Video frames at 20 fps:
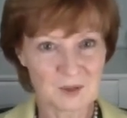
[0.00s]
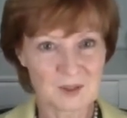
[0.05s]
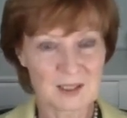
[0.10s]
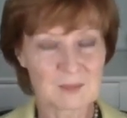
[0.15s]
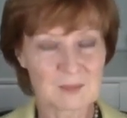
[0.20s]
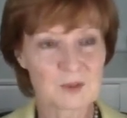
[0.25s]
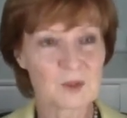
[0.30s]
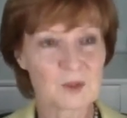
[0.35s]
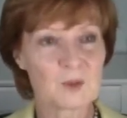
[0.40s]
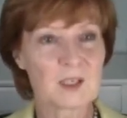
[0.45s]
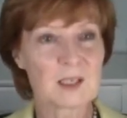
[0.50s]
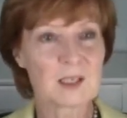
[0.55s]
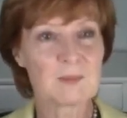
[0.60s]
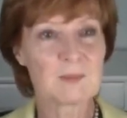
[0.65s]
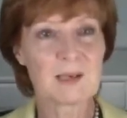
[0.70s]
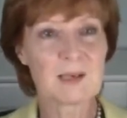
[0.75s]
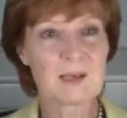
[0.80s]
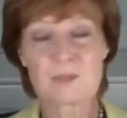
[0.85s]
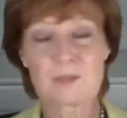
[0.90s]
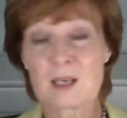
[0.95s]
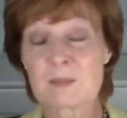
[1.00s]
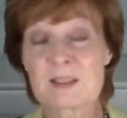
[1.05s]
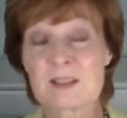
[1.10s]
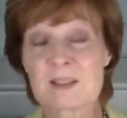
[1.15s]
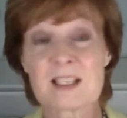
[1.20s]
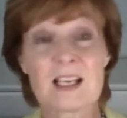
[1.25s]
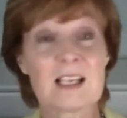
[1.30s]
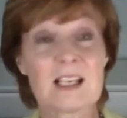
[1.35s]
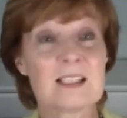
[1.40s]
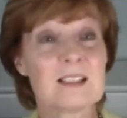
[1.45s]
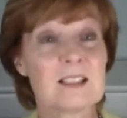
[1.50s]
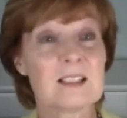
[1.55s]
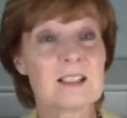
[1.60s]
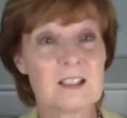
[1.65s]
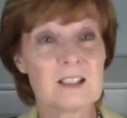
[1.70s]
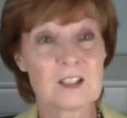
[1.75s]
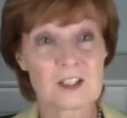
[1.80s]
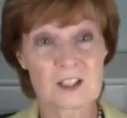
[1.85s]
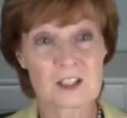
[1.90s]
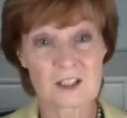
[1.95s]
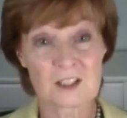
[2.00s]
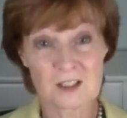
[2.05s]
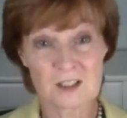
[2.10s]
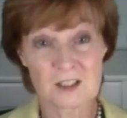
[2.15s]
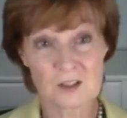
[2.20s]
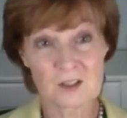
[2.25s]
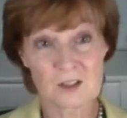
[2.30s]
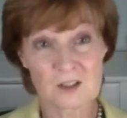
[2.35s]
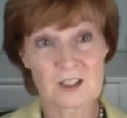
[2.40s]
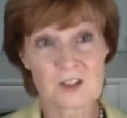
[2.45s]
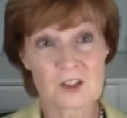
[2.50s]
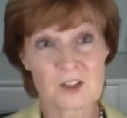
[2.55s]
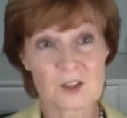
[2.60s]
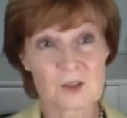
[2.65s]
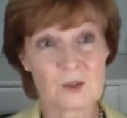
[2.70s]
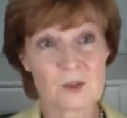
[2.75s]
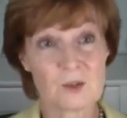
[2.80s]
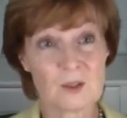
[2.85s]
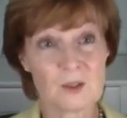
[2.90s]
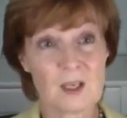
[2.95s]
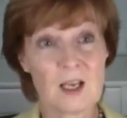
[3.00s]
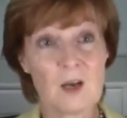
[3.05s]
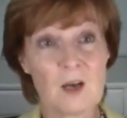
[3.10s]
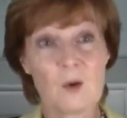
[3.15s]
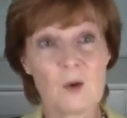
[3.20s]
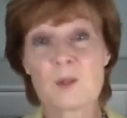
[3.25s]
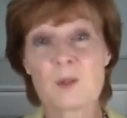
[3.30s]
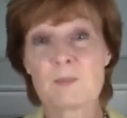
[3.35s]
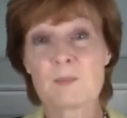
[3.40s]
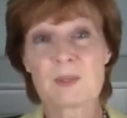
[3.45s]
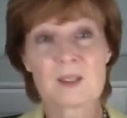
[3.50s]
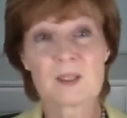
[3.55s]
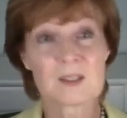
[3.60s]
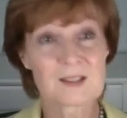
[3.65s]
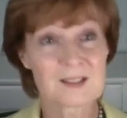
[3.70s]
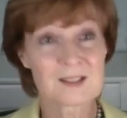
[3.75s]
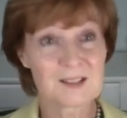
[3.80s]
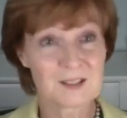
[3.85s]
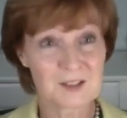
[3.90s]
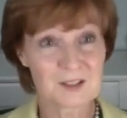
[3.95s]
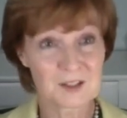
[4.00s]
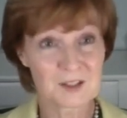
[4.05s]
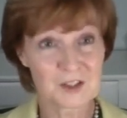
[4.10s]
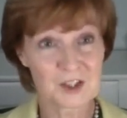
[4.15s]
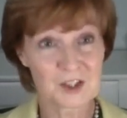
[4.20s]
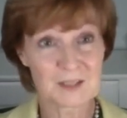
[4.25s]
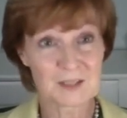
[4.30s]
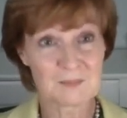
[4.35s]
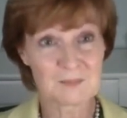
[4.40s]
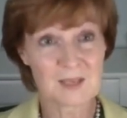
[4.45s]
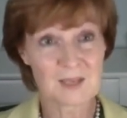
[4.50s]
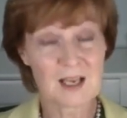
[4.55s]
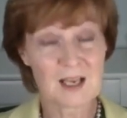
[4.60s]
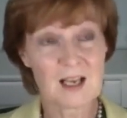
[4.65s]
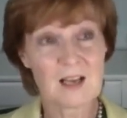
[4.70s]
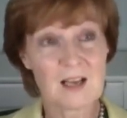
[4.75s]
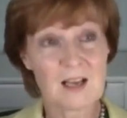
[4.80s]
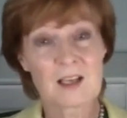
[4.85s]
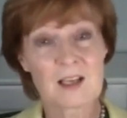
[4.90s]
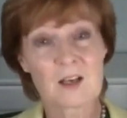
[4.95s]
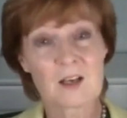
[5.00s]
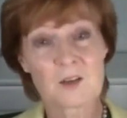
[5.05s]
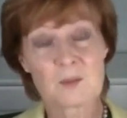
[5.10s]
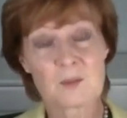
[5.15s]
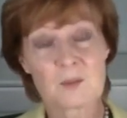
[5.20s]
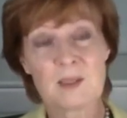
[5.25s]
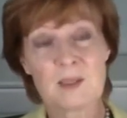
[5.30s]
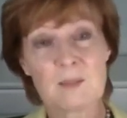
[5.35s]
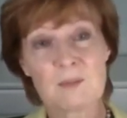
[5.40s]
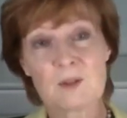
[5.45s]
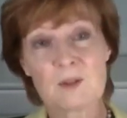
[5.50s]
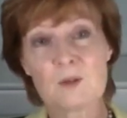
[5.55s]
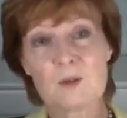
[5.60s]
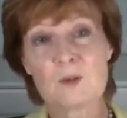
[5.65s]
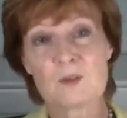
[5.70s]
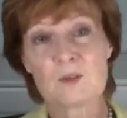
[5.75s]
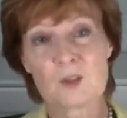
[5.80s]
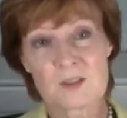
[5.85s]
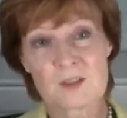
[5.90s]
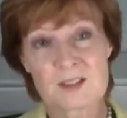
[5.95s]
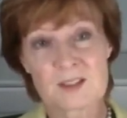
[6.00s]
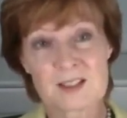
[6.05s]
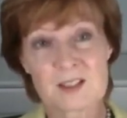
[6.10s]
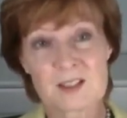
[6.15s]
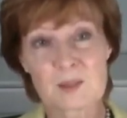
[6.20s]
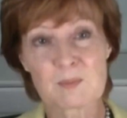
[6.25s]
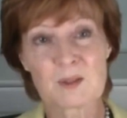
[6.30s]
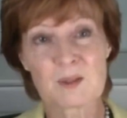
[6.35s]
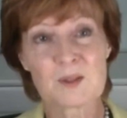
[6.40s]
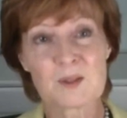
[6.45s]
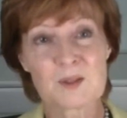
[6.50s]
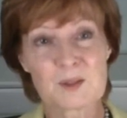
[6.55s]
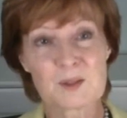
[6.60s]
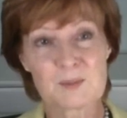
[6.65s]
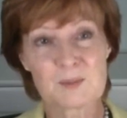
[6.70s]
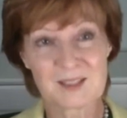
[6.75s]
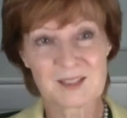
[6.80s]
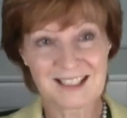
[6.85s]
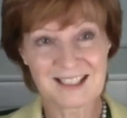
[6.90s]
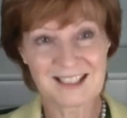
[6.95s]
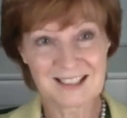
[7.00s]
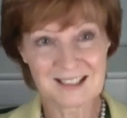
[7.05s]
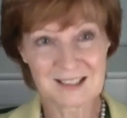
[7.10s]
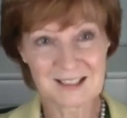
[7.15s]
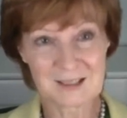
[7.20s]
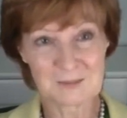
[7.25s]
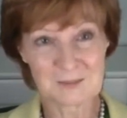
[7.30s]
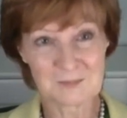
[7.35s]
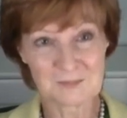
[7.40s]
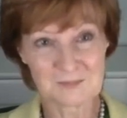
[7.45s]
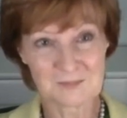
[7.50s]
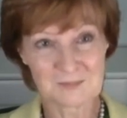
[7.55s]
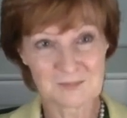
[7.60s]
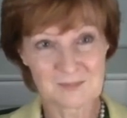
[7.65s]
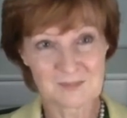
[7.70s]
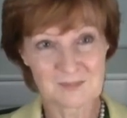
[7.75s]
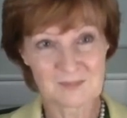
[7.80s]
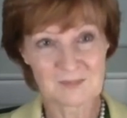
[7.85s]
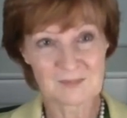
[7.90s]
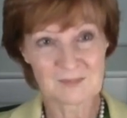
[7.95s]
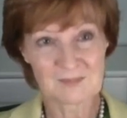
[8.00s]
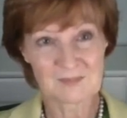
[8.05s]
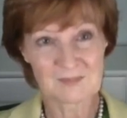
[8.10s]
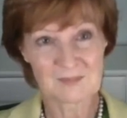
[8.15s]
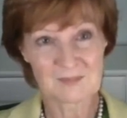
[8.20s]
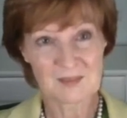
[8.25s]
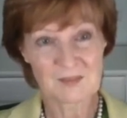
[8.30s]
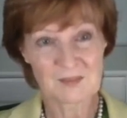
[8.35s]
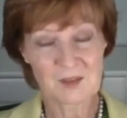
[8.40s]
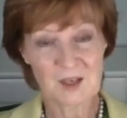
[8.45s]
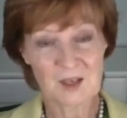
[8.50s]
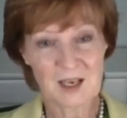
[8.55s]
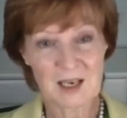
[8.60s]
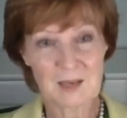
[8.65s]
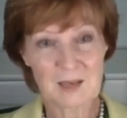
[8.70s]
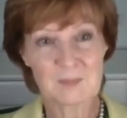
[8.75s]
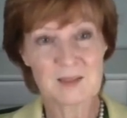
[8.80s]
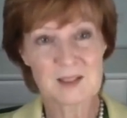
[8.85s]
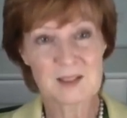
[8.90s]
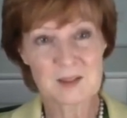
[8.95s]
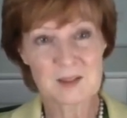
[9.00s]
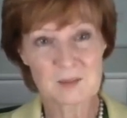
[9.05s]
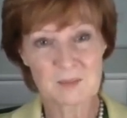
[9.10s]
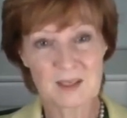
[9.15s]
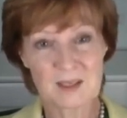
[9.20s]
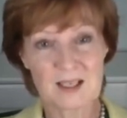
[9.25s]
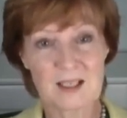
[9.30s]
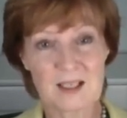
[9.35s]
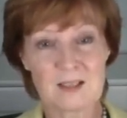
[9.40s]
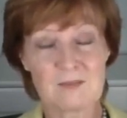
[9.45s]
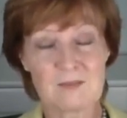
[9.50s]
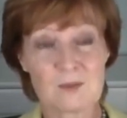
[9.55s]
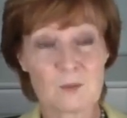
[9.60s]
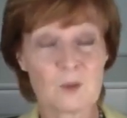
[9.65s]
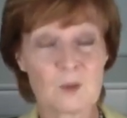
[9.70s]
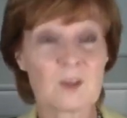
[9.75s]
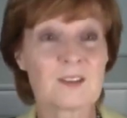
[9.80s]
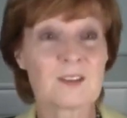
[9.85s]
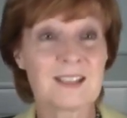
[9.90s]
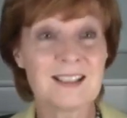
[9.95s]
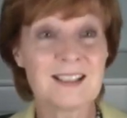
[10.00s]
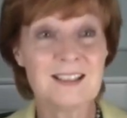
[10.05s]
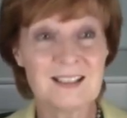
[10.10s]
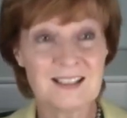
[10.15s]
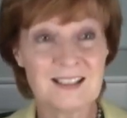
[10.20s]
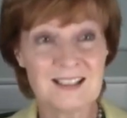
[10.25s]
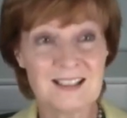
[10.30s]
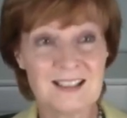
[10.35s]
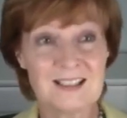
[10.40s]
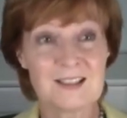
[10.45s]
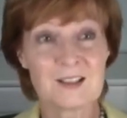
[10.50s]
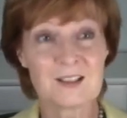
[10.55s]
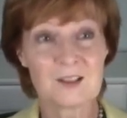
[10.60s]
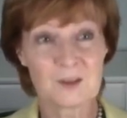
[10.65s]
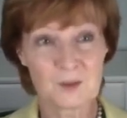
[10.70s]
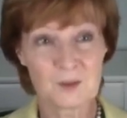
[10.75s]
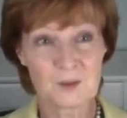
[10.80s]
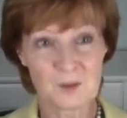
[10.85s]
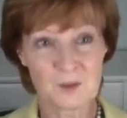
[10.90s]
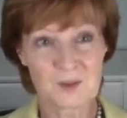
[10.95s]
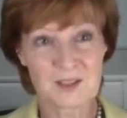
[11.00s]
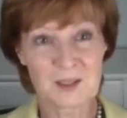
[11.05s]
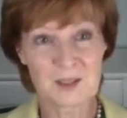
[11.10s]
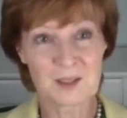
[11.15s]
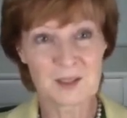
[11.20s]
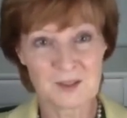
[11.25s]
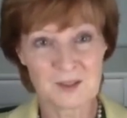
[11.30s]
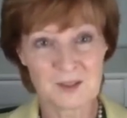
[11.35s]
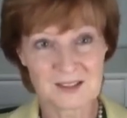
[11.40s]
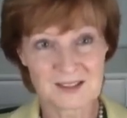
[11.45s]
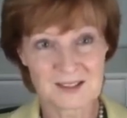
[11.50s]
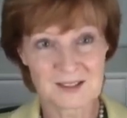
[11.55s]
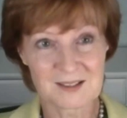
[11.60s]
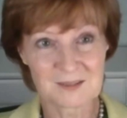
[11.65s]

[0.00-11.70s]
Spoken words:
I'm talking about perhaps the head teacher at your kid's school, or the person at the gym. They are the people who have got the disposable income, that are happy to pay for what they need or what they want.